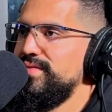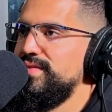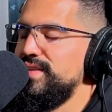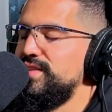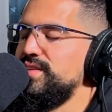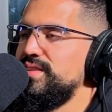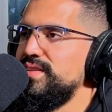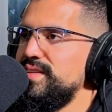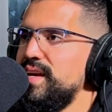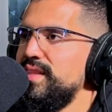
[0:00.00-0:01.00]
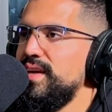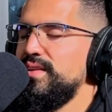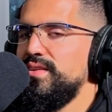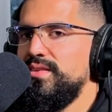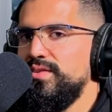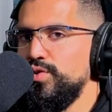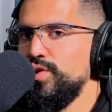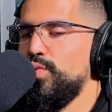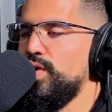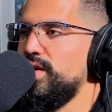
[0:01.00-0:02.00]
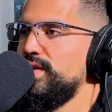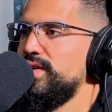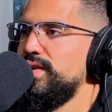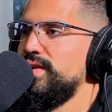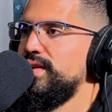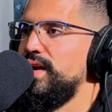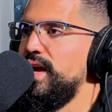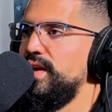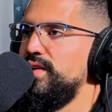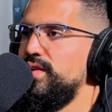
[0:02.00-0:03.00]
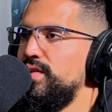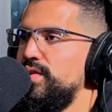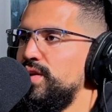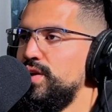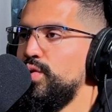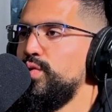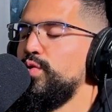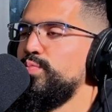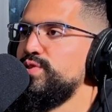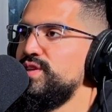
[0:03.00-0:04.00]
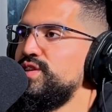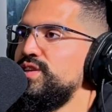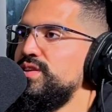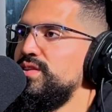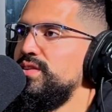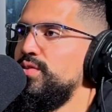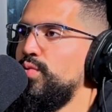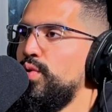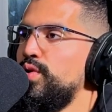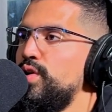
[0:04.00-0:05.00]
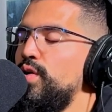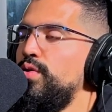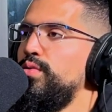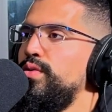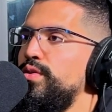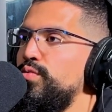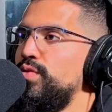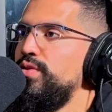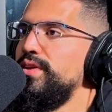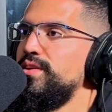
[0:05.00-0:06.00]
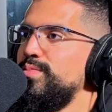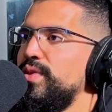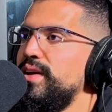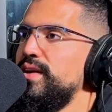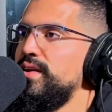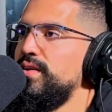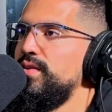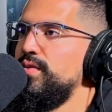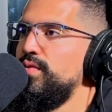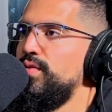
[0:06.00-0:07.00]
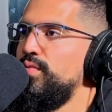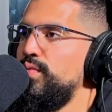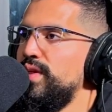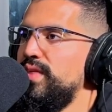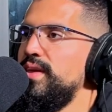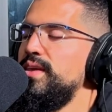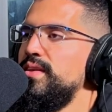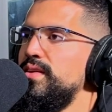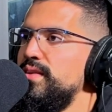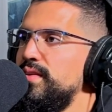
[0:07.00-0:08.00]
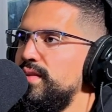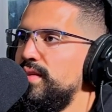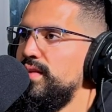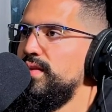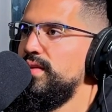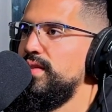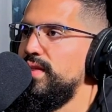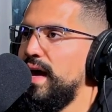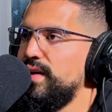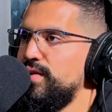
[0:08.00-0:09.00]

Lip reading: It's just to say that do your work and know your position or know the role that you play within that